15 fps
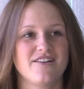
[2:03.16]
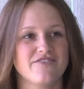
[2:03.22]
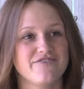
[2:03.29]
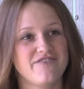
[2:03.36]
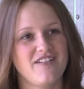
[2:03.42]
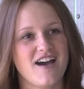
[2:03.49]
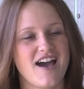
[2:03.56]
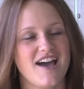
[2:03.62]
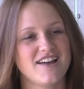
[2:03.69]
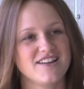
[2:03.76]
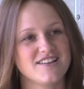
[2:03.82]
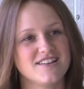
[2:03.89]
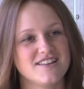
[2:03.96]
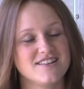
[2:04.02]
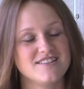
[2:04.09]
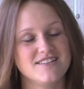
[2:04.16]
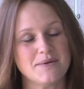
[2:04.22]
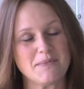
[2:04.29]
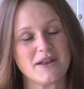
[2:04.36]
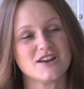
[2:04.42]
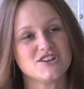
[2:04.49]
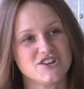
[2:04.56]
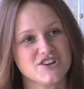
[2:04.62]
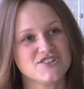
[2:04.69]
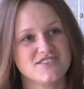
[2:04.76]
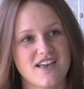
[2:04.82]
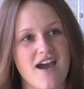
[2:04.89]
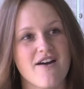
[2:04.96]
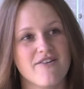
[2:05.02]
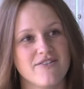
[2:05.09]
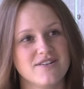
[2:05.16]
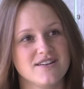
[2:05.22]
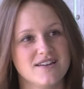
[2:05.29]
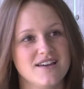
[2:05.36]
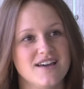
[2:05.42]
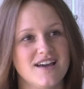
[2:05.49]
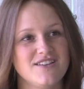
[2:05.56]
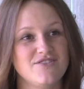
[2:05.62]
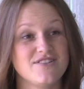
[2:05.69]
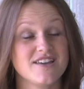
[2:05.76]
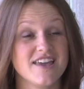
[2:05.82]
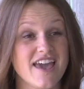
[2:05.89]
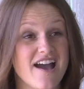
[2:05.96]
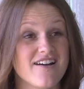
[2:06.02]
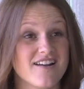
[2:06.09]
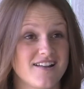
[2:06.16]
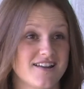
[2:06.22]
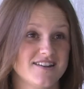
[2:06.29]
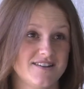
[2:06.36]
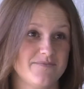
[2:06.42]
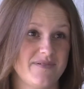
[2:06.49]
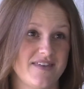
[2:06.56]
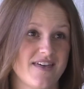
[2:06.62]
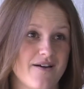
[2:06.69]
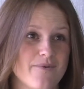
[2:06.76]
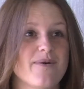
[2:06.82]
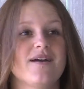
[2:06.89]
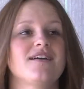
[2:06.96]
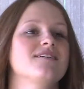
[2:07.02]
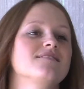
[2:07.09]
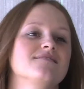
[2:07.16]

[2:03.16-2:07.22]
or flat. It turns out, and you can count on it to be that way.